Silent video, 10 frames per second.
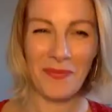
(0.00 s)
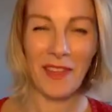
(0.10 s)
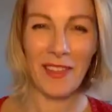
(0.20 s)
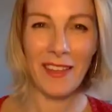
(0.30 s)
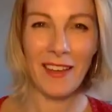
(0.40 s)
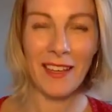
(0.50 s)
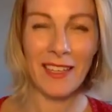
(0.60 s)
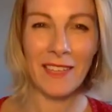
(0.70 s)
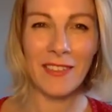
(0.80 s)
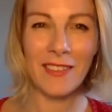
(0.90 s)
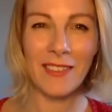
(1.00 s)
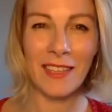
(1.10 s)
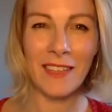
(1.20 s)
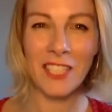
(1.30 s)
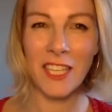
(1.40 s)
I think I can even
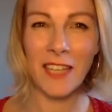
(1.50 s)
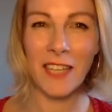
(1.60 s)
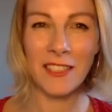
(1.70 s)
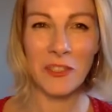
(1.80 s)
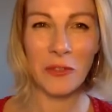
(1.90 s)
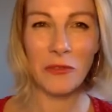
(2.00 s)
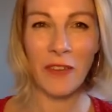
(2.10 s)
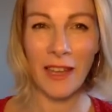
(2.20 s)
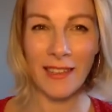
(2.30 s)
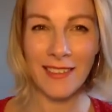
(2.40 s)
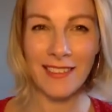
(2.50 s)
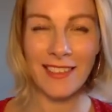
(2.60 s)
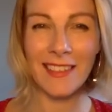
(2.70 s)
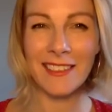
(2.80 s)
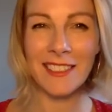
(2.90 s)
see a change in your face
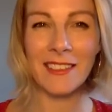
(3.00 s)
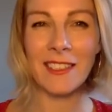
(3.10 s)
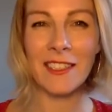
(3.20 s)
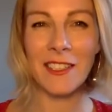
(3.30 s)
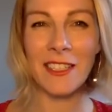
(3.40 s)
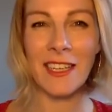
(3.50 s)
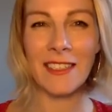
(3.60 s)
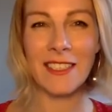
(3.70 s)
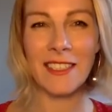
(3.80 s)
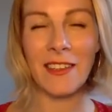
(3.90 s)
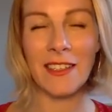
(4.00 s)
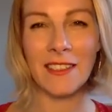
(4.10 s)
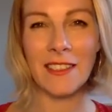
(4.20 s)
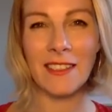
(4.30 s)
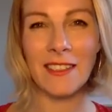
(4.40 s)
just looking at you.
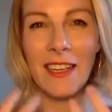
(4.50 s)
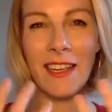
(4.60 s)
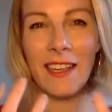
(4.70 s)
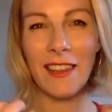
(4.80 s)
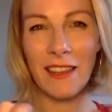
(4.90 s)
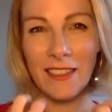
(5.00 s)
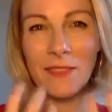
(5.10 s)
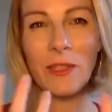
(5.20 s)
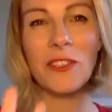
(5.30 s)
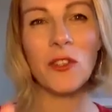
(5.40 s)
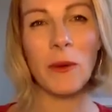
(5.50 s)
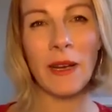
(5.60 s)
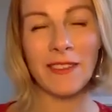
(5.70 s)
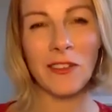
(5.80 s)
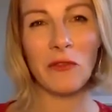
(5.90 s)
There is, when you talk
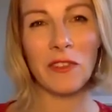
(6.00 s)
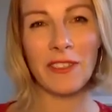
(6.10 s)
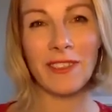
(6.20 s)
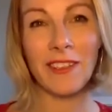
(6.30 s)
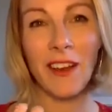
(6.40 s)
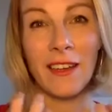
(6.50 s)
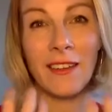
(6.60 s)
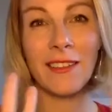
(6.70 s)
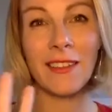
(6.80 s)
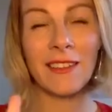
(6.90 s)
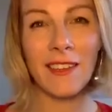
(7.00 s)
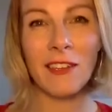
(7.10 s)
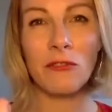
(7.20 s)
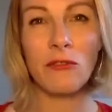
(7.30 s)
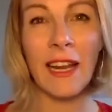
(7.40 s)
about softness and kindness, it is kind
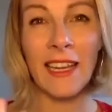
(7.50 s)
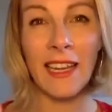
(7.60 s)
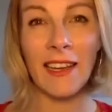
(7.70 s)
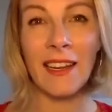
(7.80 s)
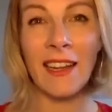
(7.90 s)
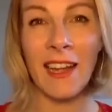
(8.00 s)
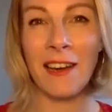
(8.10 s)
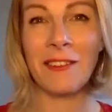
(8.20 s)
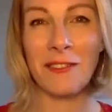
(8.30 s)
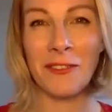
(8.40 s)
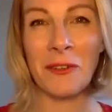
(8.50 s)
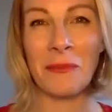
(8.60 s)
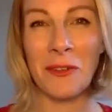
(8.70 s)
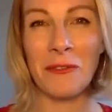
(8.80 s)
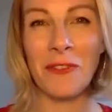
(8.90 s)
of radiating out from
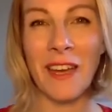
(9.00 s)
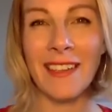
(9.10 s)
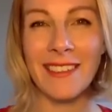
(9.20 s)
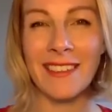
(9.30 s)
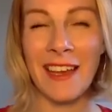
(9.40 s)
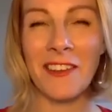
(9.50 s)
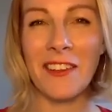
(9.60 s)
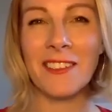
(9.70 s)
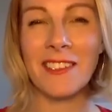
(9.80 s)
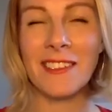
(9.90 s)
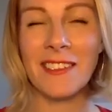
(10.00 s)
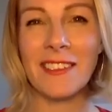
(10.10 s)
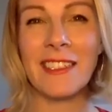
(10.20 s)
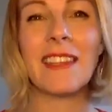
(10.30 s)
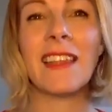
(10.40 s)
your face now. You can
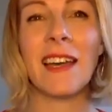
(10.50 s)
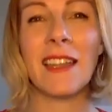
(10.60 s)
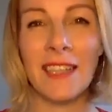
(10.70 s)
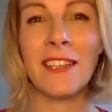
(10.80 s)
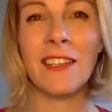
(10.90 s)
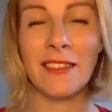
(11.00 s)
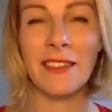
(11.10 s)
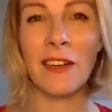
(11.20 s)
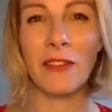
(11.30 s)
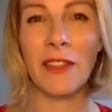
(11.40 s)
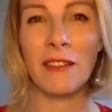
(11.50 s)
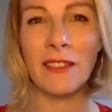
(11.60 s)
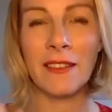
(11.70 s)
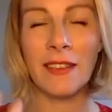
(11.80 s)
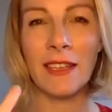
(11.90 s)
just see that in yourself. There
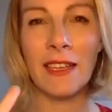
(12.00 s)
isn't,